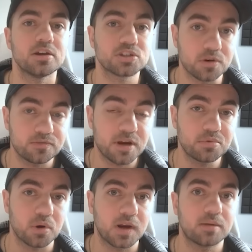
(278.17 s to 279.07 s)
So in
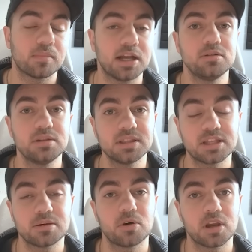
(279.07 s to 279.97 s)
February, I do think
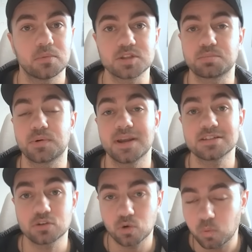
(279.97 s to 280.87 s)
that the market was
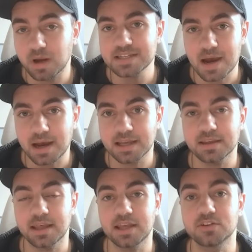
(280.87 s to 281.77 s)
priced quite
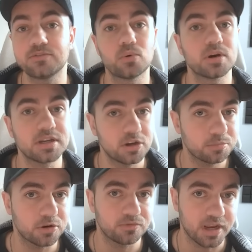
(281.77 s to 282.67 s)
high and for
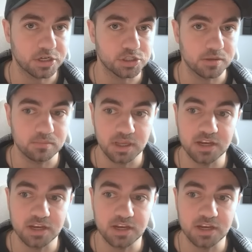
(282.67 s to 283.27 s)
near perfection,